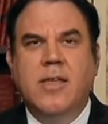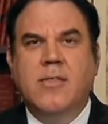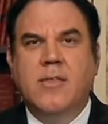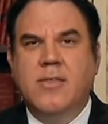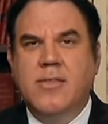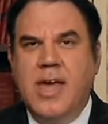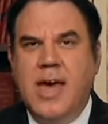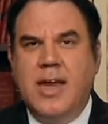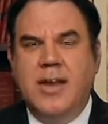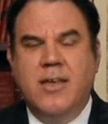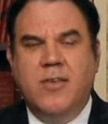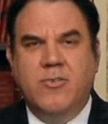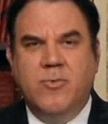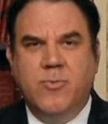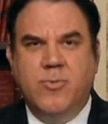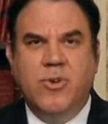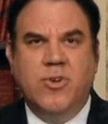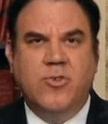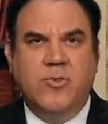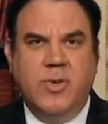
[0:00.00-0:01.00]
then that is a
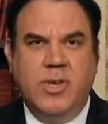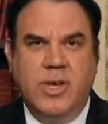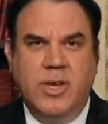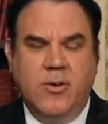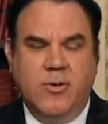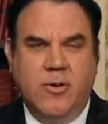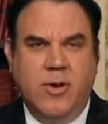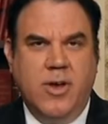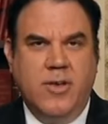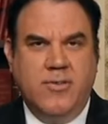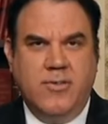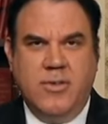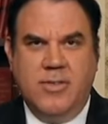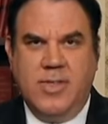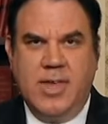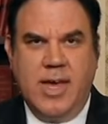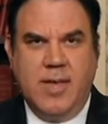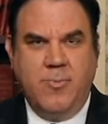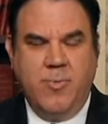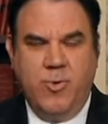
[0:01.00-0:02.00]
bridge we can cross
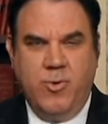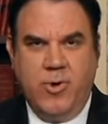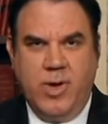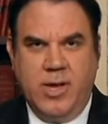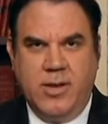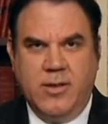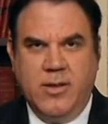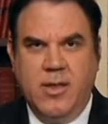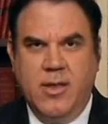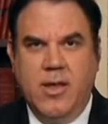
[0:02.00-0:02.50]
at that point.